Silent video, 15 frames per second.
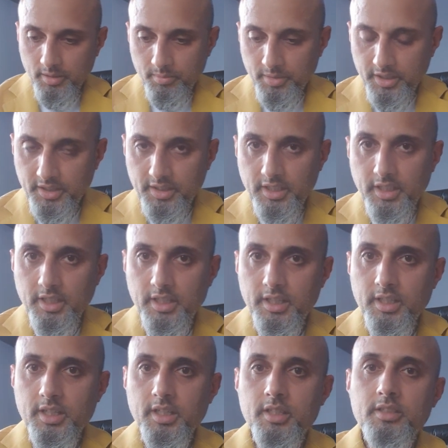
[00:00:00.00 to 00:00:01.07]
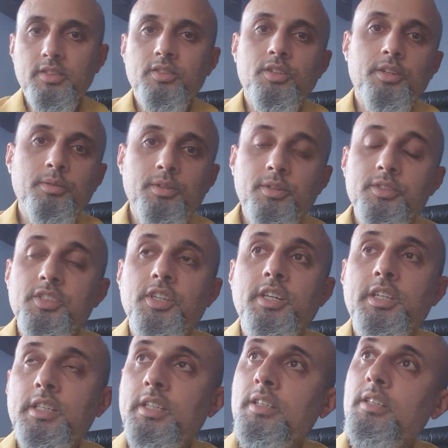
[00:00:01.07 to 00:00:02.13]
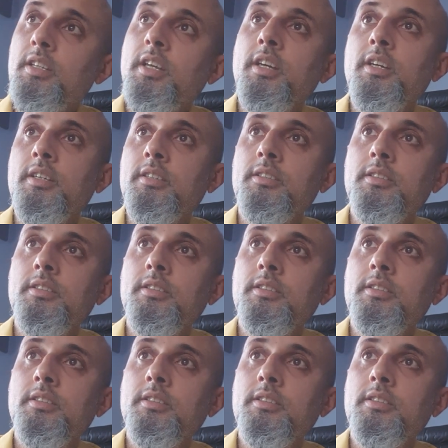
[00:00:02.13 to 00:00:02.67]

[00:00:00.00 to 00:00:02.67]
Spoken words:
But the sorry, where was I going? Yeah.